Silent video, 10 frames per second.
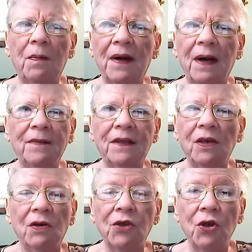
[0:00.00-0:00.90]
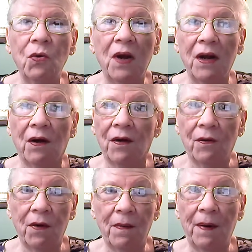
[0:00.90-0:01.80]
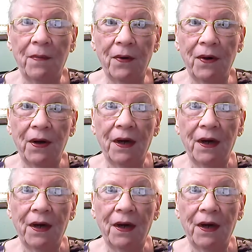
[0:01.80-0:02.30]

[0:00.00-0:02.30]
but I'm still new here, remember?